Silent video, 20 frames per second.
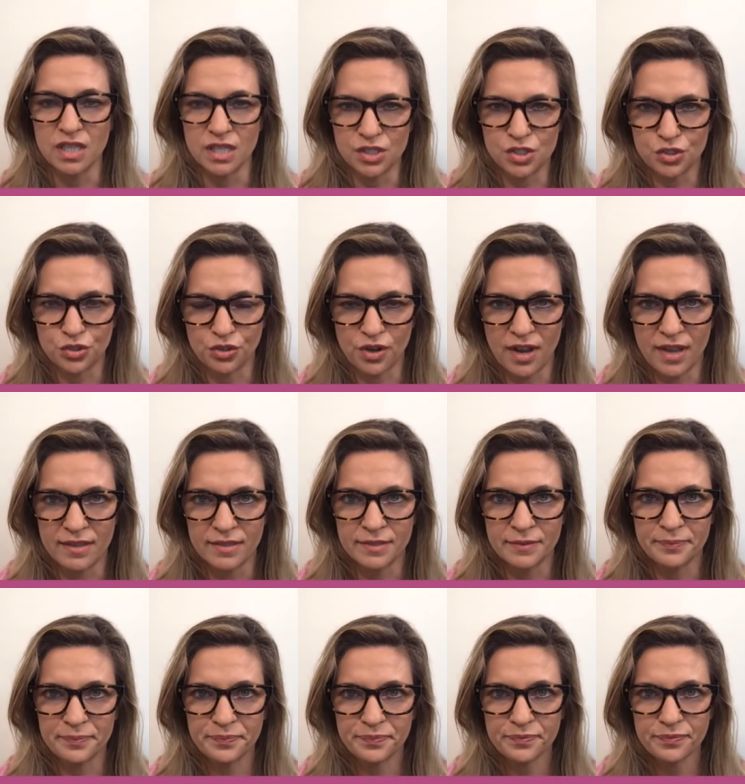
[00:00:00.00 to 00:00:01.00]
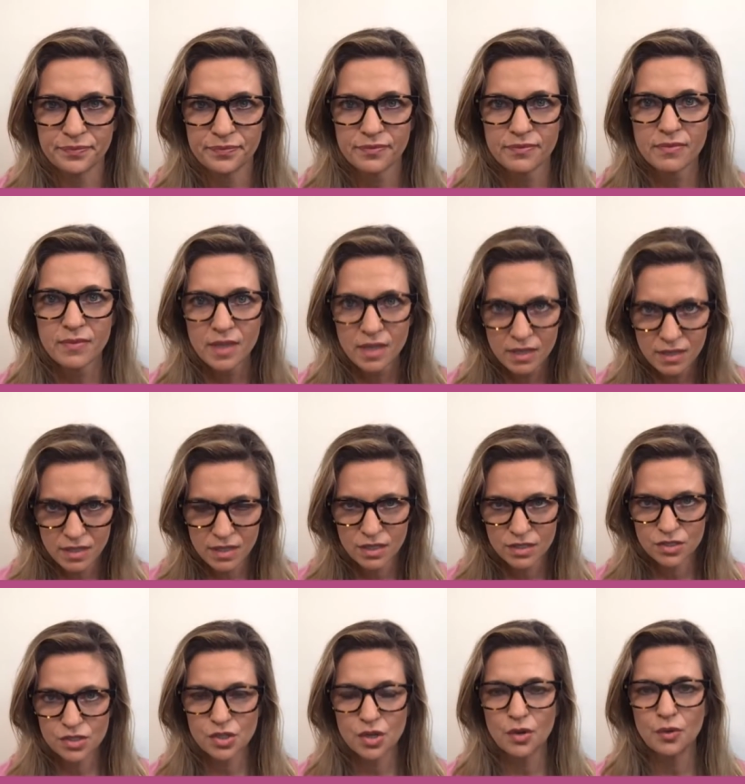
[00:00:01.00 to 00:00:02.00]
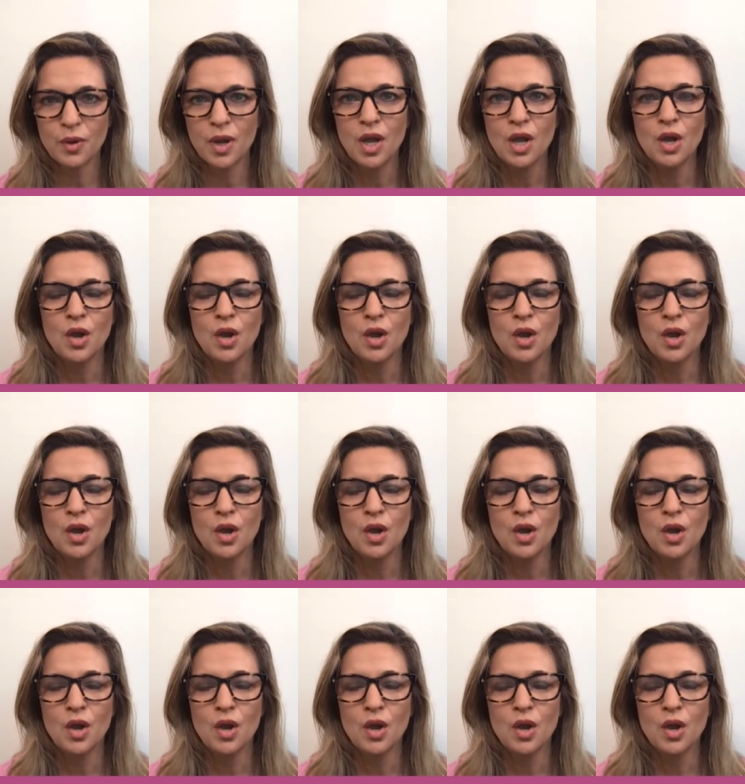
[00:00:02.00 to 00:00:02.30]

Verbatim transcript: this trend so